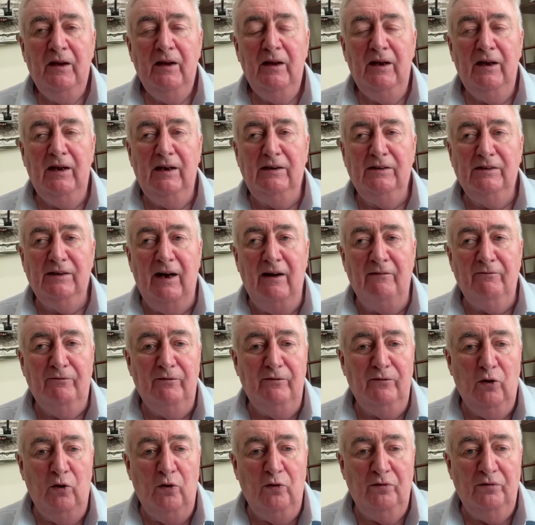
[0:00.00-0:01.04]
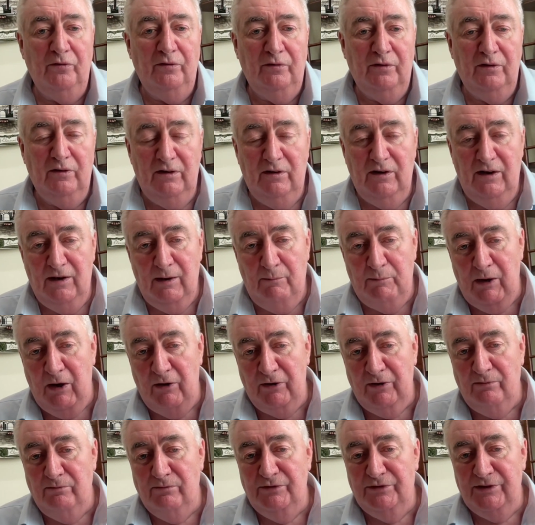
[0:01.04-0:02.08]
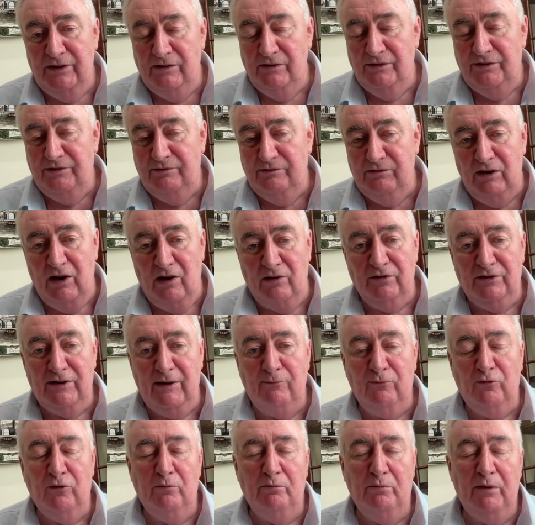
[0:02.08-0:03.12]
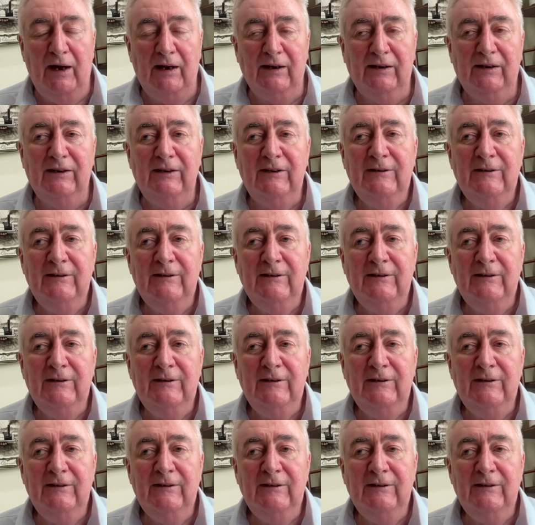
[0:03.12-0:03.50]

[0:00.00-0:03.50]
He, I've known about him since a long time going back.